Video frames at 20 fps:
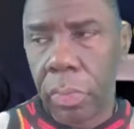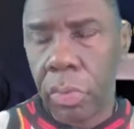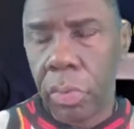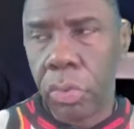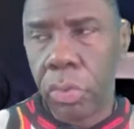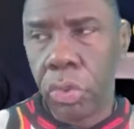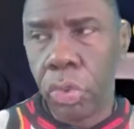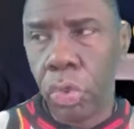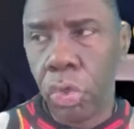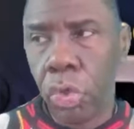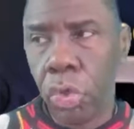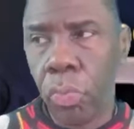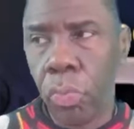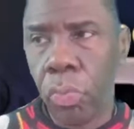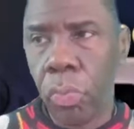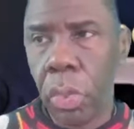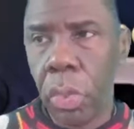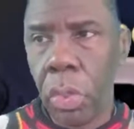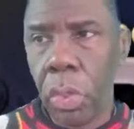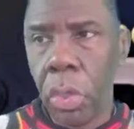YouTube,
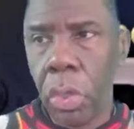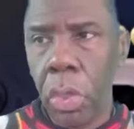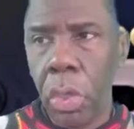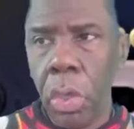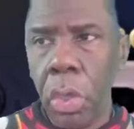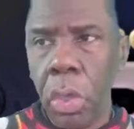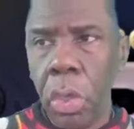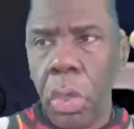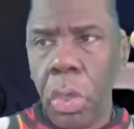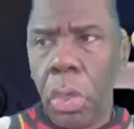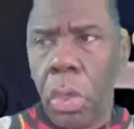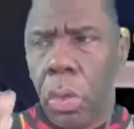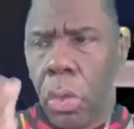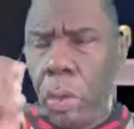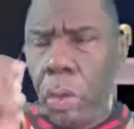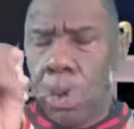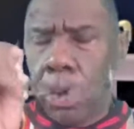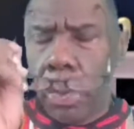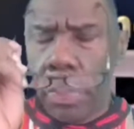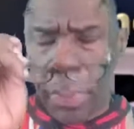
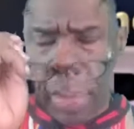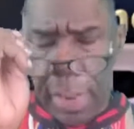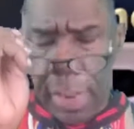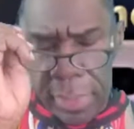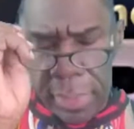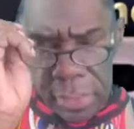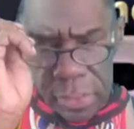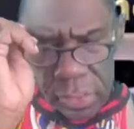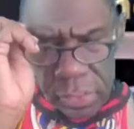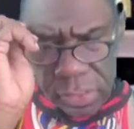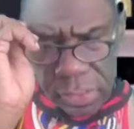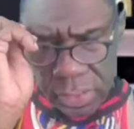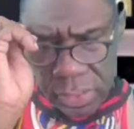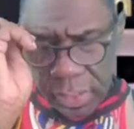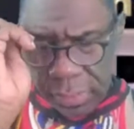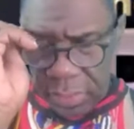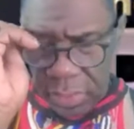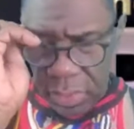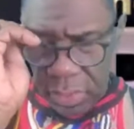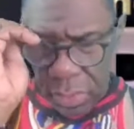or you're probably doing
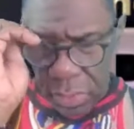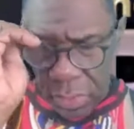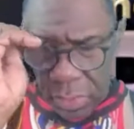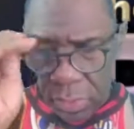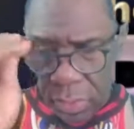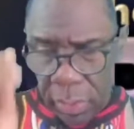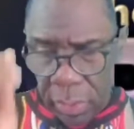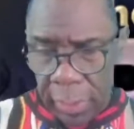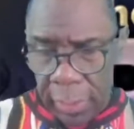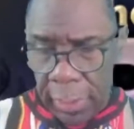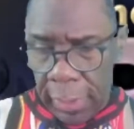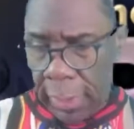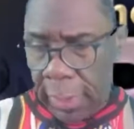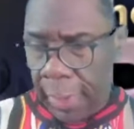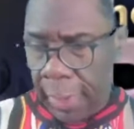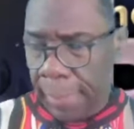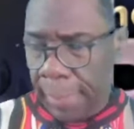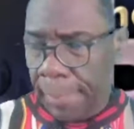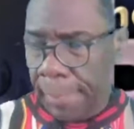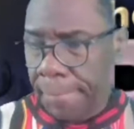something
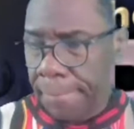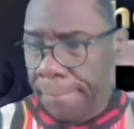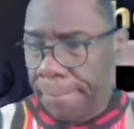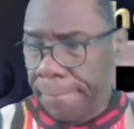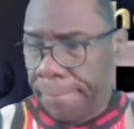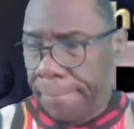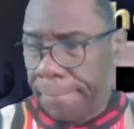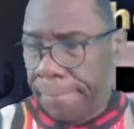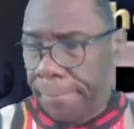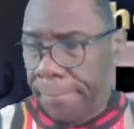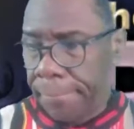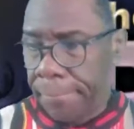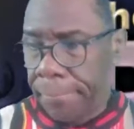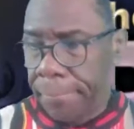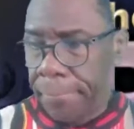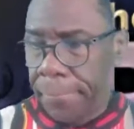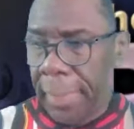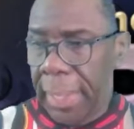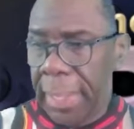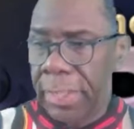on
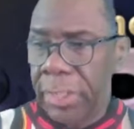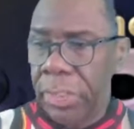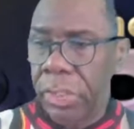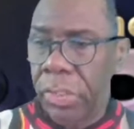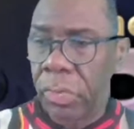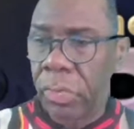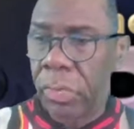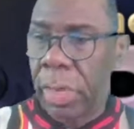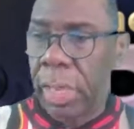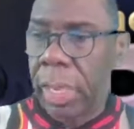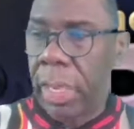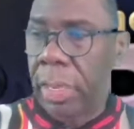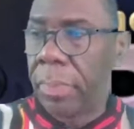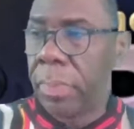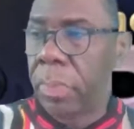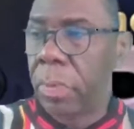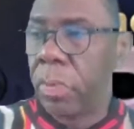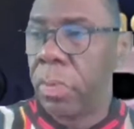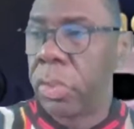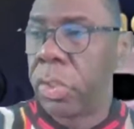Instagram,
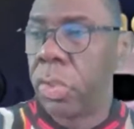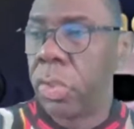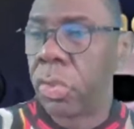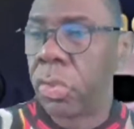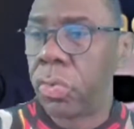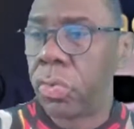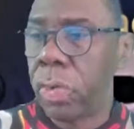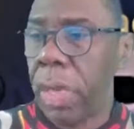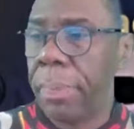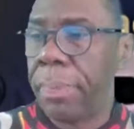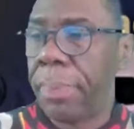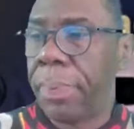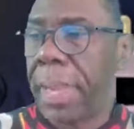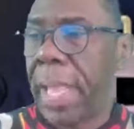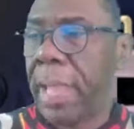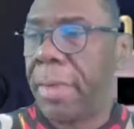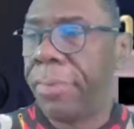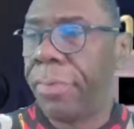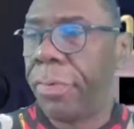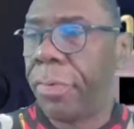which is great
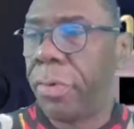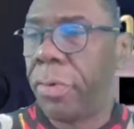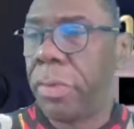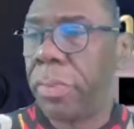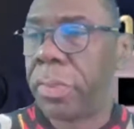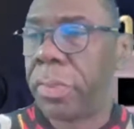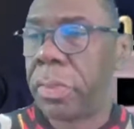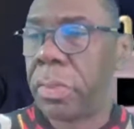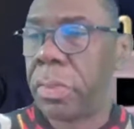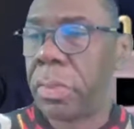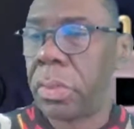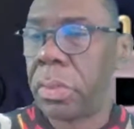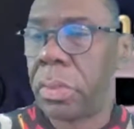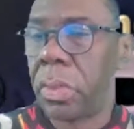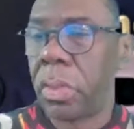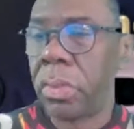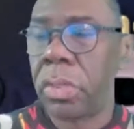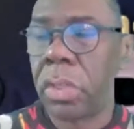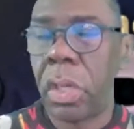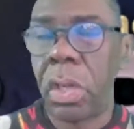platforms.
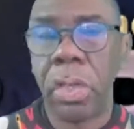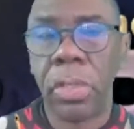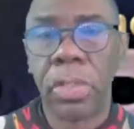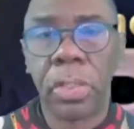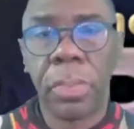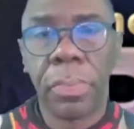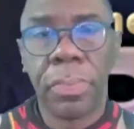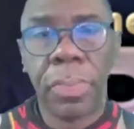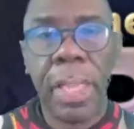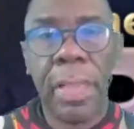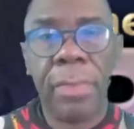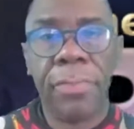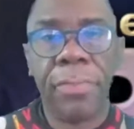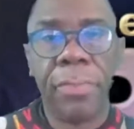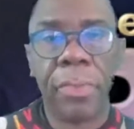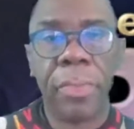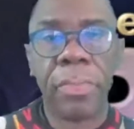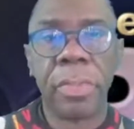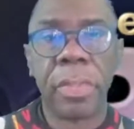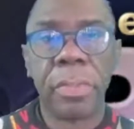Those are awesome
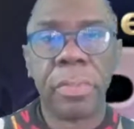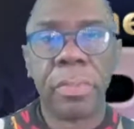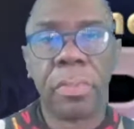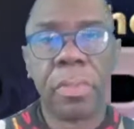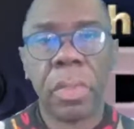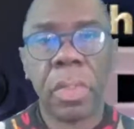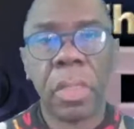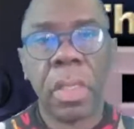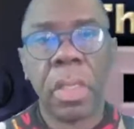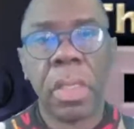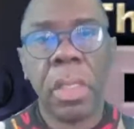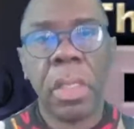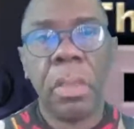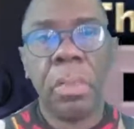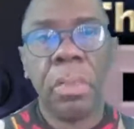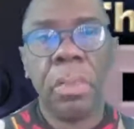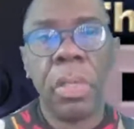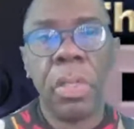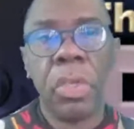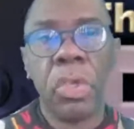platforms.
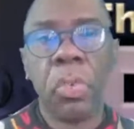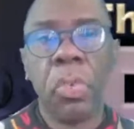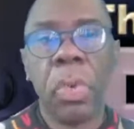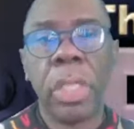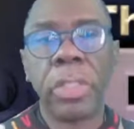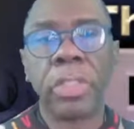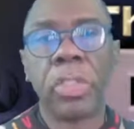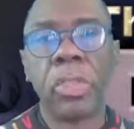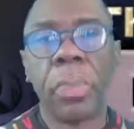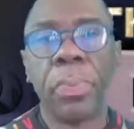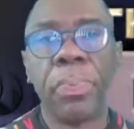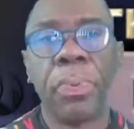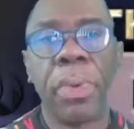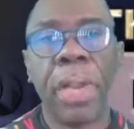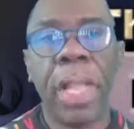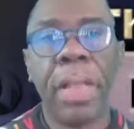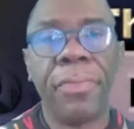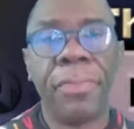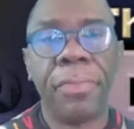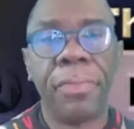But you want
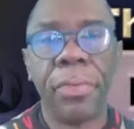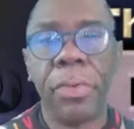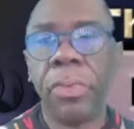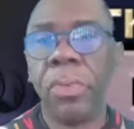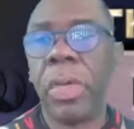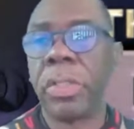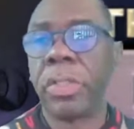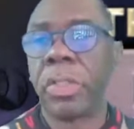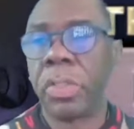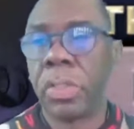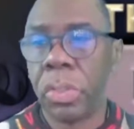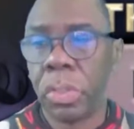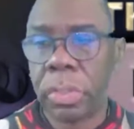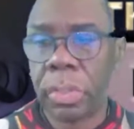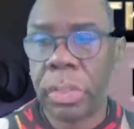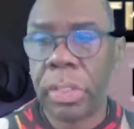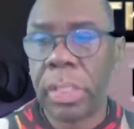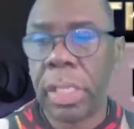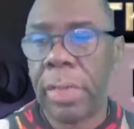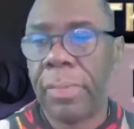your
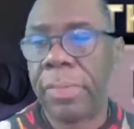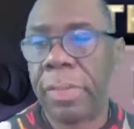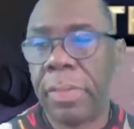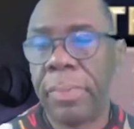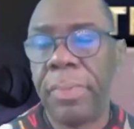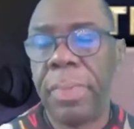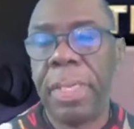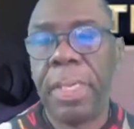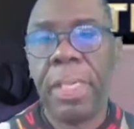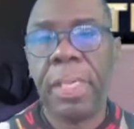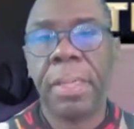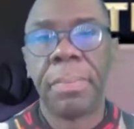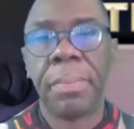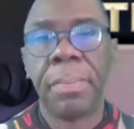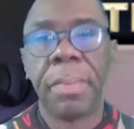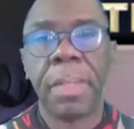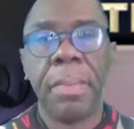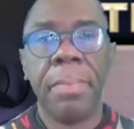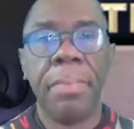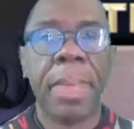stuff to be
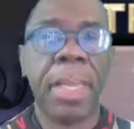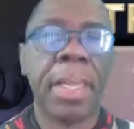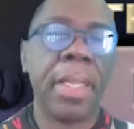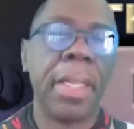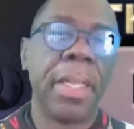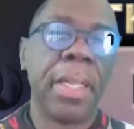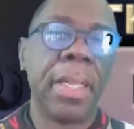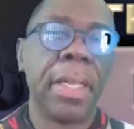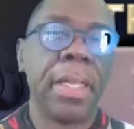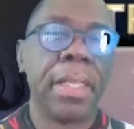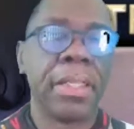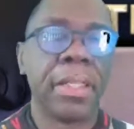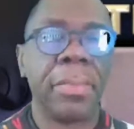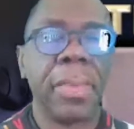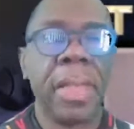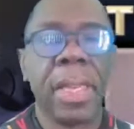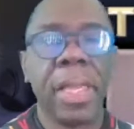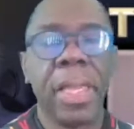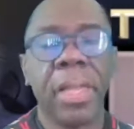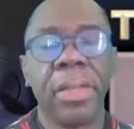better than
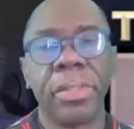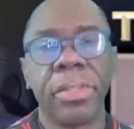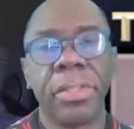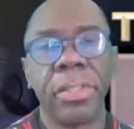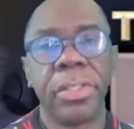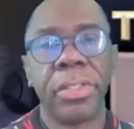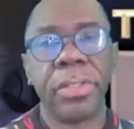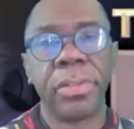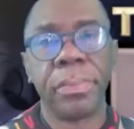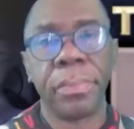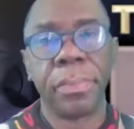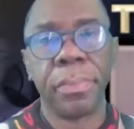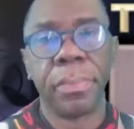somebody else's.